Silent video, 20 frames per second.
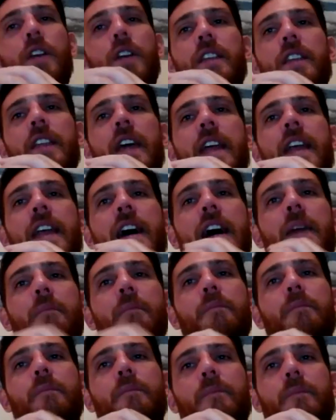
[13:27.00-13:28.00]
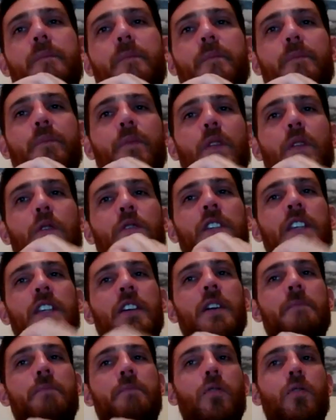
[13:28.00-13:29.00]
that was there
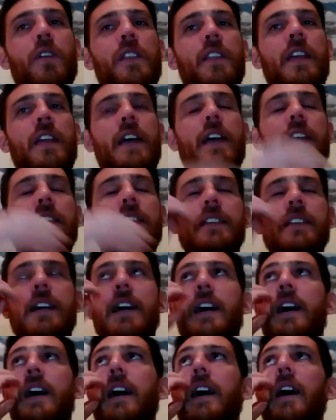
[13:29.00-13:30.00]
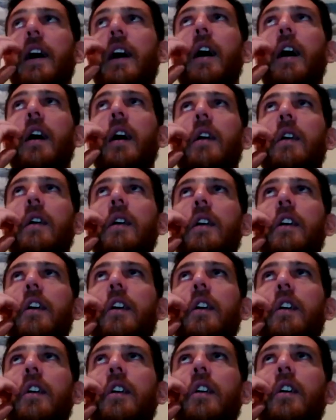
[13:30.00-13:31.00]
a point that
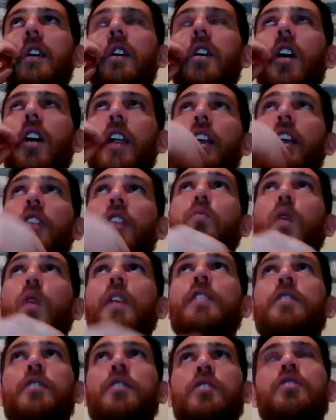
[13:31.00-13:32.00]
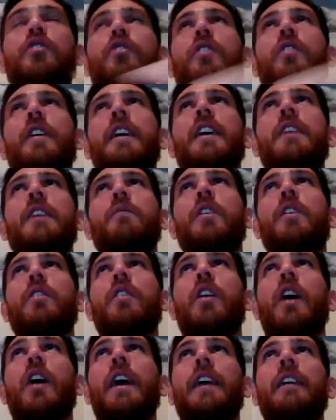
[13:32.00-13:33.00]
I don't know, during it, where you were
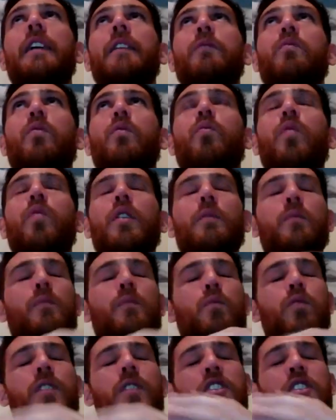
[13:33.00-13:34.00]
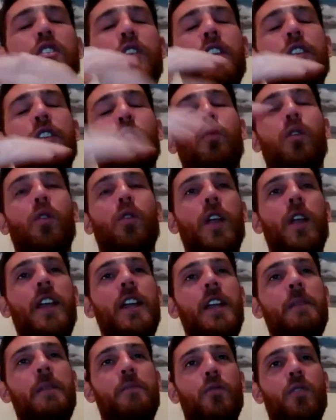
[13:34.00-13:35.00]
like, what did you hit the wall at
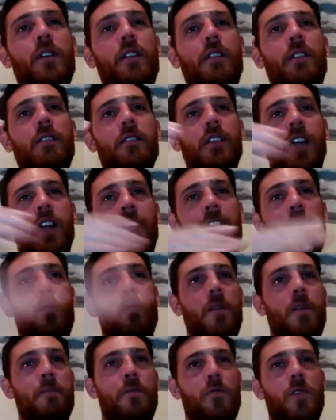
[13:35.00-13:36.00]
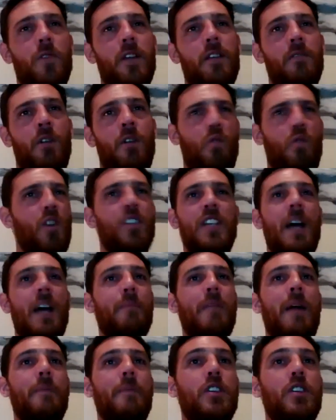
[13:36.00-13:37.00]
any point? Like, at what point or what jump
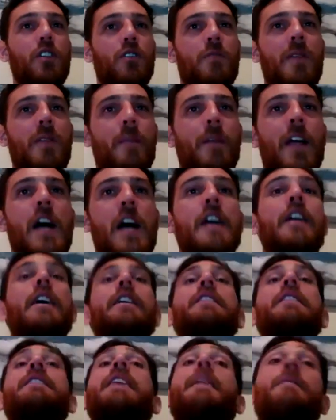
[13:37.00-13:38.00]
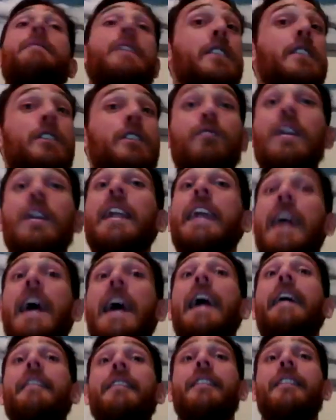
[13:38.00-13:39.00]
number do you remember going like, damn, this is really
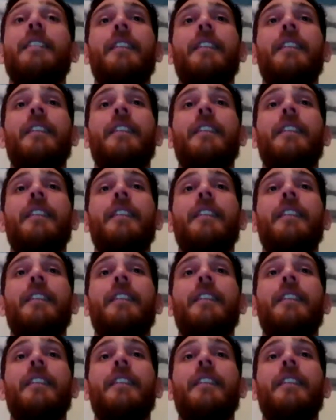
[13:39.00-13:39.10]
hard?